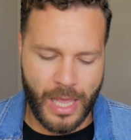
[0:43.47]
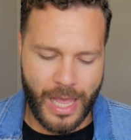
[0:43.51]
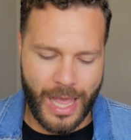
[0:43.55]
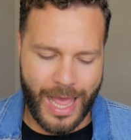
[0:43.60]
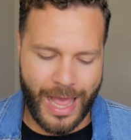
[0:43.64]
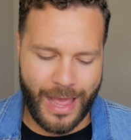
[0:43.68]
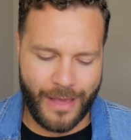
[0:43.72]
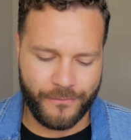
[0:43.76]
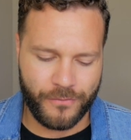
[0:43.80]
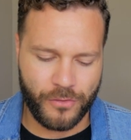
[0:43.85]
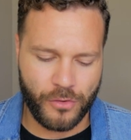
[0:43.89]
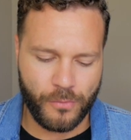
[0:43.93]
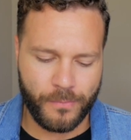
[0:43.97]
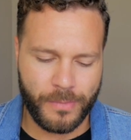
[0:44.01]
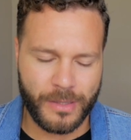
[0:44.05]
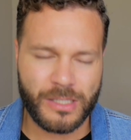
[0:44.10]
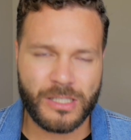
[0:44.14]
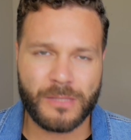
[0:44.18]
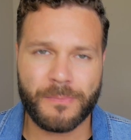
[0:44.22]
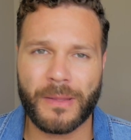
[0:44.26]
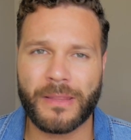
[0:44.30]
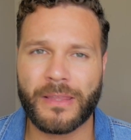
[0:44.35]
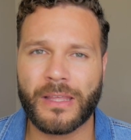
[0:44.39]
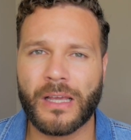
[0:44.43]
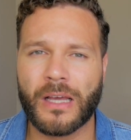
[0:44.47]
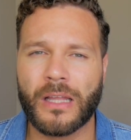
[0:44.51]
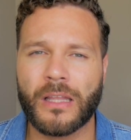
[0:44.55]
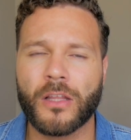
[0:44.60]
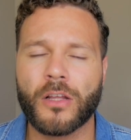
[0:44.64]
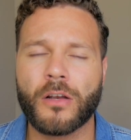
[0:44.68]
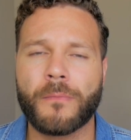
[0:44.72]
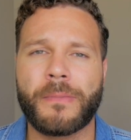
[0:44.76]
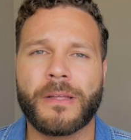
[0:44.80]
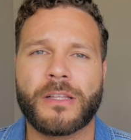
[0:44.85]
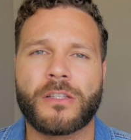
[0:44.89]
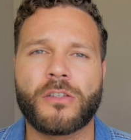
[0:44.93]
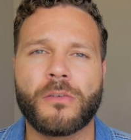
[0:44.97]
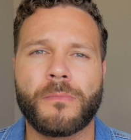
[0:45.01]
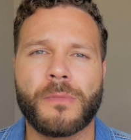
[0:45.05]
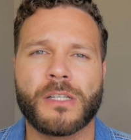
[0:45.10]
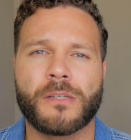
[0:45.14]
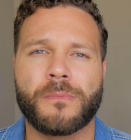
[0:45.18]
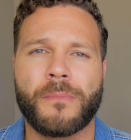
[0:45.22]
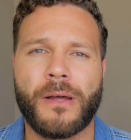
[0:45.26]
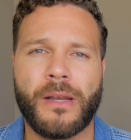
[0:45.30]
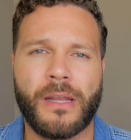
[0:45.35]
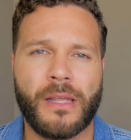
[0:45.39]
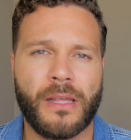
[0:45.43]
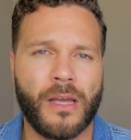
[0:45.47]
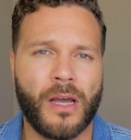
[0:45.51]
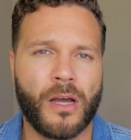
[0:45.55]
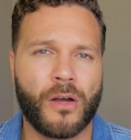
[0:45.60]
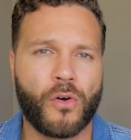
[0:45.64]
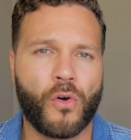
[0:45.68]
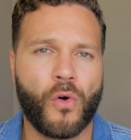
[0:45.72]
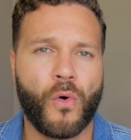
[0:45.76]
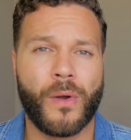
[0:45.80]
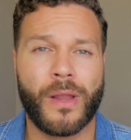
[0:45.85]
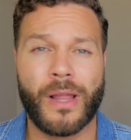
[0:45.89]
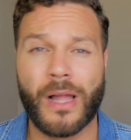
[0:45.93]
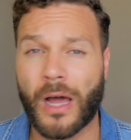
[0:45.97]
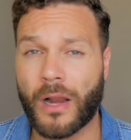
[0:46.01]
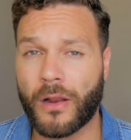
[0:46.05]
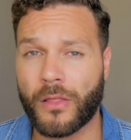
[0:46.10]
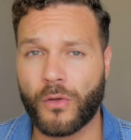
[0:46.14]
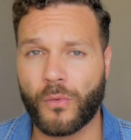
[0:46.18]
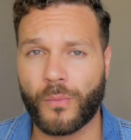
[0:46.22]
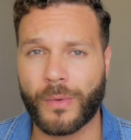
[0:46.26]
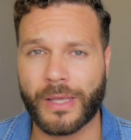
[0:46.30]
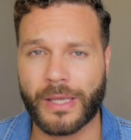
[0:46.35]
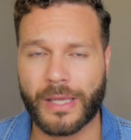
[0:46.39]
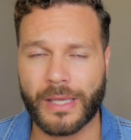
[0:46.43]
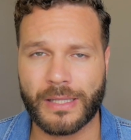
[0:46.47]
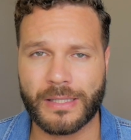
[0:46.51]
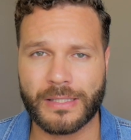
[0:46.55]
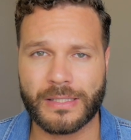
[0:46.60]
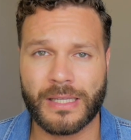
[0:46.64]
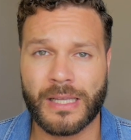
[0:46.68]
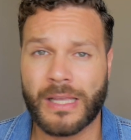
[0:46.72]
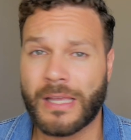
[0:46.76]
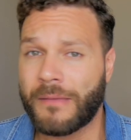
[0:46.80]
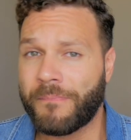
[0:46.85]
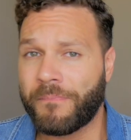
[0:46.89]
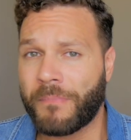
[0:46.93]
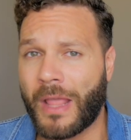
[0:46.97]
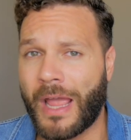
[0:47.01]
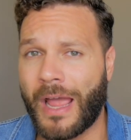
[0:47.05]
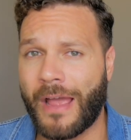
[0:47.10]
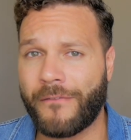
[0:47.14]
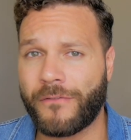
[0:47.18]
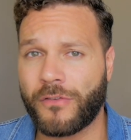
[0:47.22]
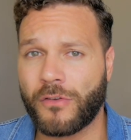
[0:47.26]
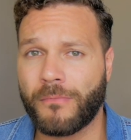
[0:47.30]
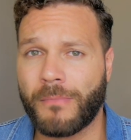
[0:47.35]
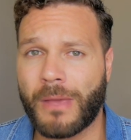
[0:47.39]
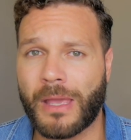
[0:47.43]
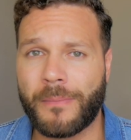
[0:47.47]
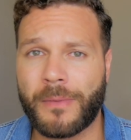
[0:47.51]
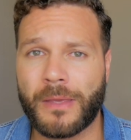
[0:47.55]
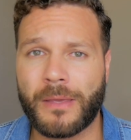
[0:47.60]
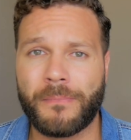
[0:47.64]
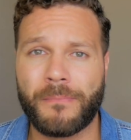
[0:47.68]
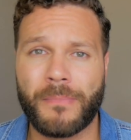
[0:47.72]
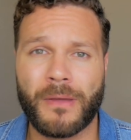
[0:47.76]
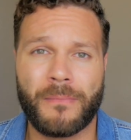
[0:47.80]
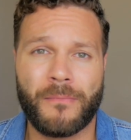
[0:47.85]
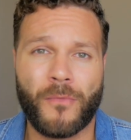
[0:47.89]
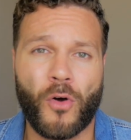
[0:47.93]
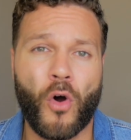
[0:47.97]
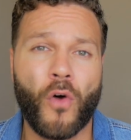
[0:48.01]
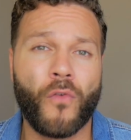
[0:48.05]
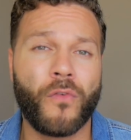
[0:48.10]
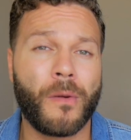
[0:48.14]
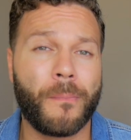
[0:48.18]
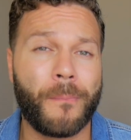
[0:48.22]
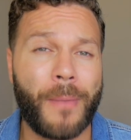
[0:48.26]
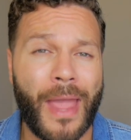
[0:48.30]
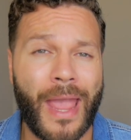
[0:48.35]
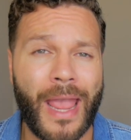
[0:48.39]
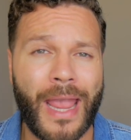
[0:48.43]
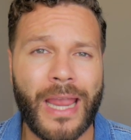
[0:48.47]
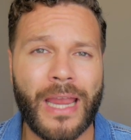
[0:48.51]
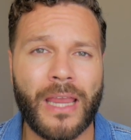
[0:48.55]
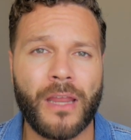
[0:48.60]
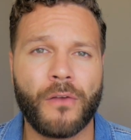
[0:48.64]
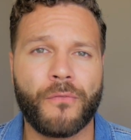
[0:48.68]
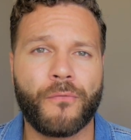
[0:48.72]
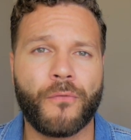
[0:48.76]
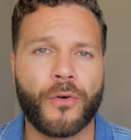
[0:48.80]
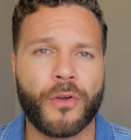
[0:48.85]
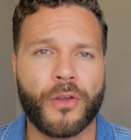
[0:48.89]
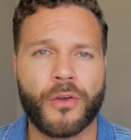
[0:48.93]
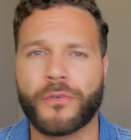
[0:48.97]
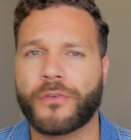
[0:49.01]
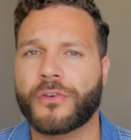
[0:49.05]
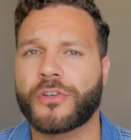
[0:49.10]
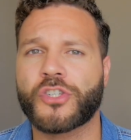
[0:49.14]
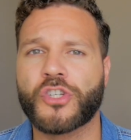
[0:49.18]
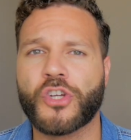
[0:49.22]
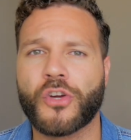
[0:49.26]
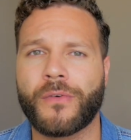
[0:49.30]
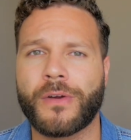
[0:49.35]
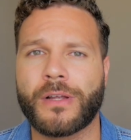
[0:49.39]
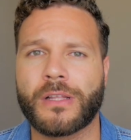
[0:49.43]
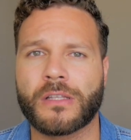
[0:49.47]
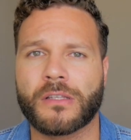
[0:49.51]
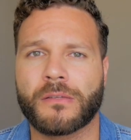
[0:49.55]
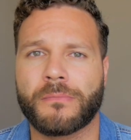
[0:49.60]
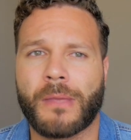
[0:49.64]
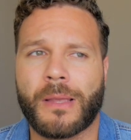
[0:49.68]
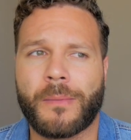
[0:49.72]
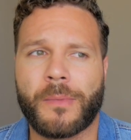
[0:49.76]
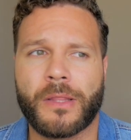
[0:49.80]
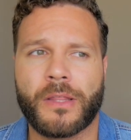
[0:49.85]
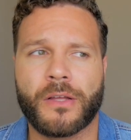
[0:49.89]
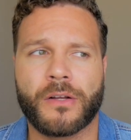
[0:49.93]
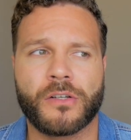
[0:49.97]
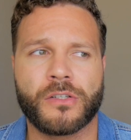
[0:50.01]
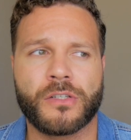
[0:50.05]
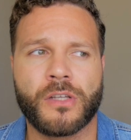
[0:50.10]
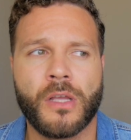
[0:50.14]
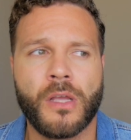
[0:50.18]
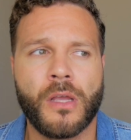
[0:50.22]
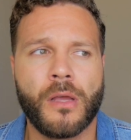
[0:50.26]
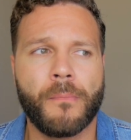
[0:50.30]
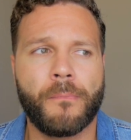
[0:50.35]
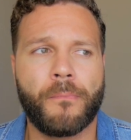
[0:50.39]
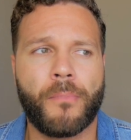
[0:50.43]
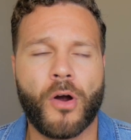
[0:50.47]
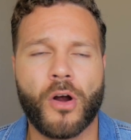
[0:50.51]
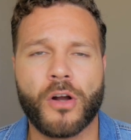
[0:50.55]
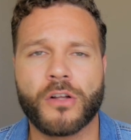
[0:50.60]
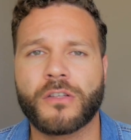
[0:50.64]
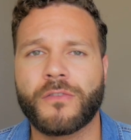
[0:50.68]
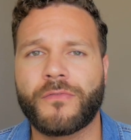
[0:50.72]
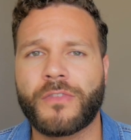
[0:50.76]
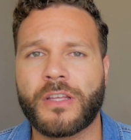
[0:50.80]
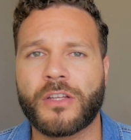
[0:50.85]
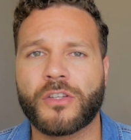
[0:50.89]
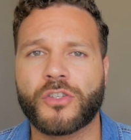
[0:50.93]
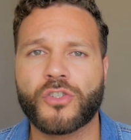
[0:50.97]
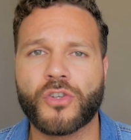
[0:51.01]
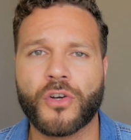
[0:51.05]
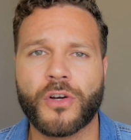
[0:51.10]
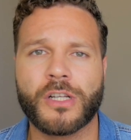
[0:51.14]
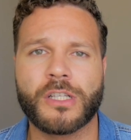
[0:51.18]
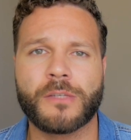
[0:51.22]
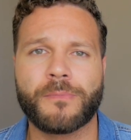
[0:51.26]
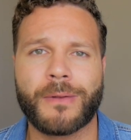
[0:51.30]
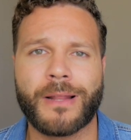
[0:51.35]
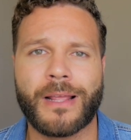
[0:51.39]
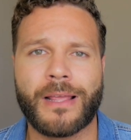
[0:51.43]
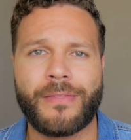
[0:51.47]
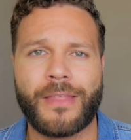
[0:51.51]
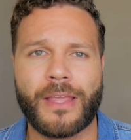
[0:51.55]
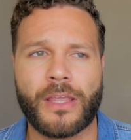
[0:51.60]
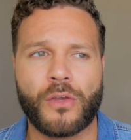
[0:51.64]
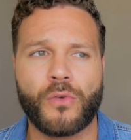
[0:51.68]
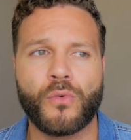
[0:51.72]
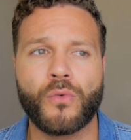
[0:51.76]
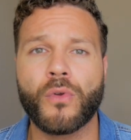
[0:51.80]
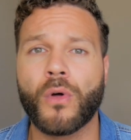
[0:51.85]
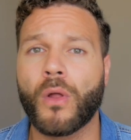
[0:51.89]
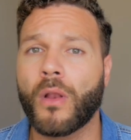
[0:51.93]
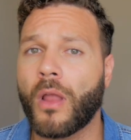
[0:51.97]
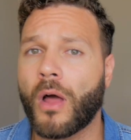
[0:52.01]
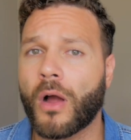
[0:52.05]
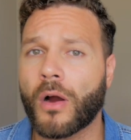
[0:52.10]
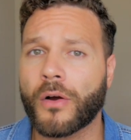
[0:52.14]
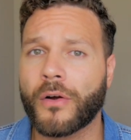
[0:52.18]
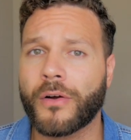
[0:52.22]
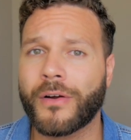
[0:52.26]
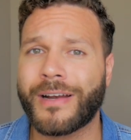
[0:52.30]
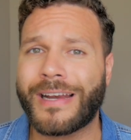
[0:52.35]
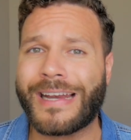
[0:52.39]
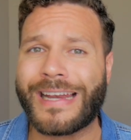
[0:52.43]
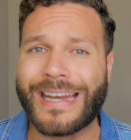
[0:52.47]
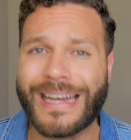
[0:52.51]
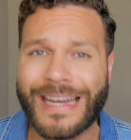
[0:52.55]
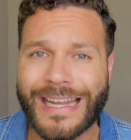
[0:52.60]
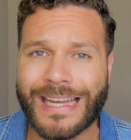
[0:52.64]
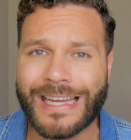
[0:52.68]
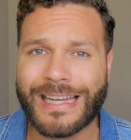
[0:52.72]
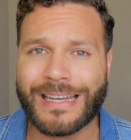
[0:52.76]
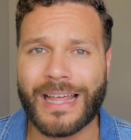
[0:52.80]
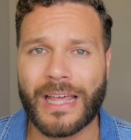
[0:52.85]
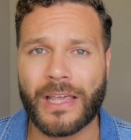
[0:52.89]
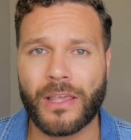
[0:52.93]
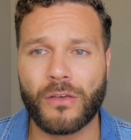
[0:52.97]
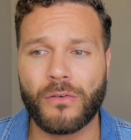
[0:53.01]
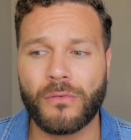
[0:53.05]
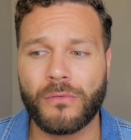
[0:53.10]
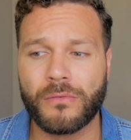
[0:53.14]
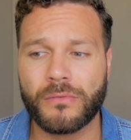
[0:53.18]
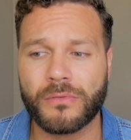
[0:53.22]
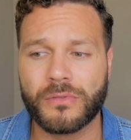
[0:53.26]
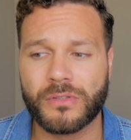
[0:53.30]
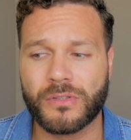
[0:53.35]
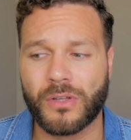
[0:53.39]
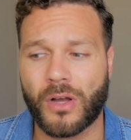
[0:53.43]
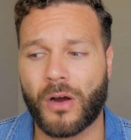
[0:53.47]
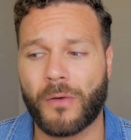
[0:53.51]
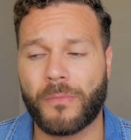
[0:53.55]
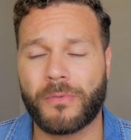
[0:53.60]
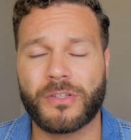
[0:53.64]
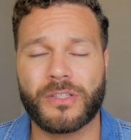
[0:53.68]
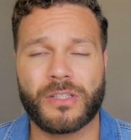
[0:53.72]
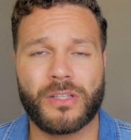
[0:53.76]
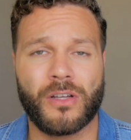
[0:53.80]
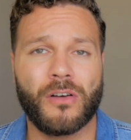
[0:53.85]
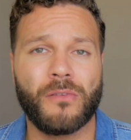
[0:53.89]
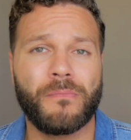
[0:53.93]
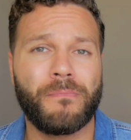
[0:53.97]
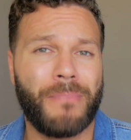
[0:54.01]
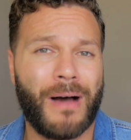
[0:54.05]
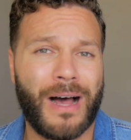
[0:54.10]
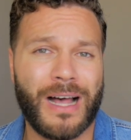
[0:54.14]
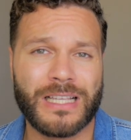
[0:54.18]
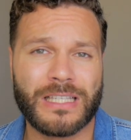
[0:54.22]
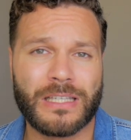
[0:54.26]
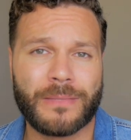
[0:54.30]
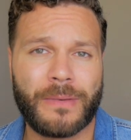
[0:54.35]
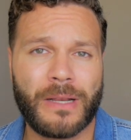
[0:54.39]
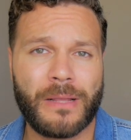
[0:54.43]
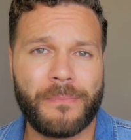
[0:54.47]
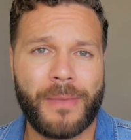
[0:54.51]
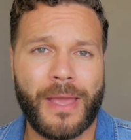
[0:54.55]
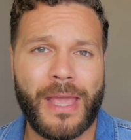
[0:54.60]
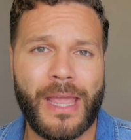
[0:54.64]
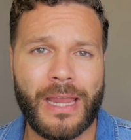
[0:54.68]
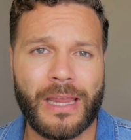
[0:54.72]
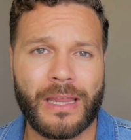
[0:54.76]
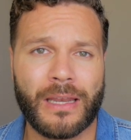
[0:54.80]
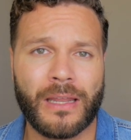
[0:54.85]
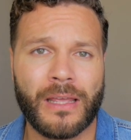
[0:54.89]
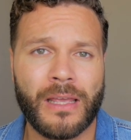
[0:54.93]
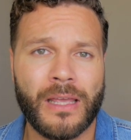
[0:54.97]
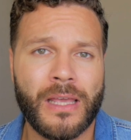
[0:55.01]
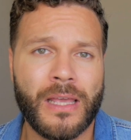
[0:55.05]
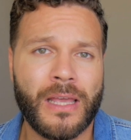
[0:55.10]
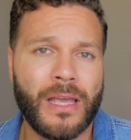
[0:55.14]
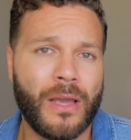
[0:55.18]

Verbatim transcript: Have you been spending a little bit too much money on going out on the weekends? Have you maybe been overpaying for your insurance? Maybe there's parts of the insurance plan that you no longer need that you are still possibly paying.